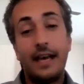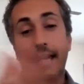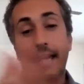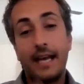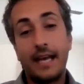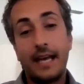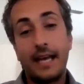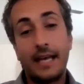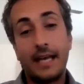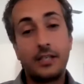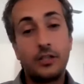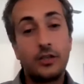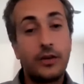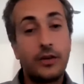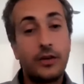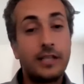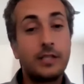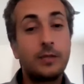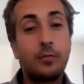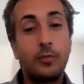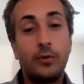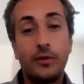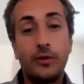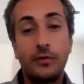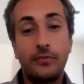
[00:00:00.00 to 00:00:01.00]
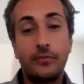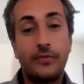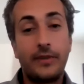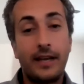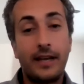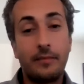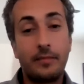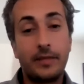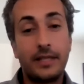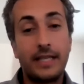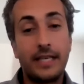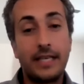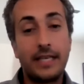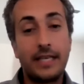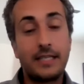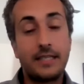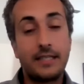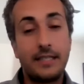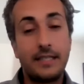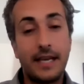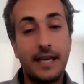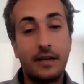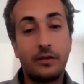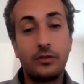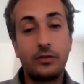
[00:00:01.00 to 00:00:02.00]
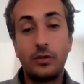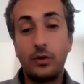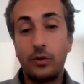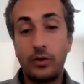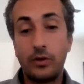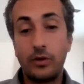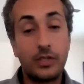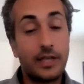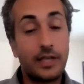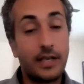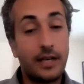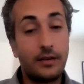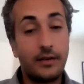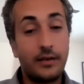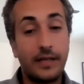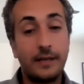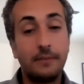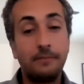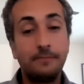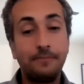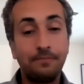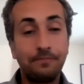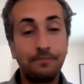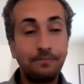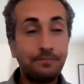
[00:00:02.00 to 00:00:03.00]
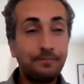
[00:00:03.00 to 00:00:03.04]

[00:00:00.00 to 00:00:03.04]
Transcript: and transport families down to Orange County.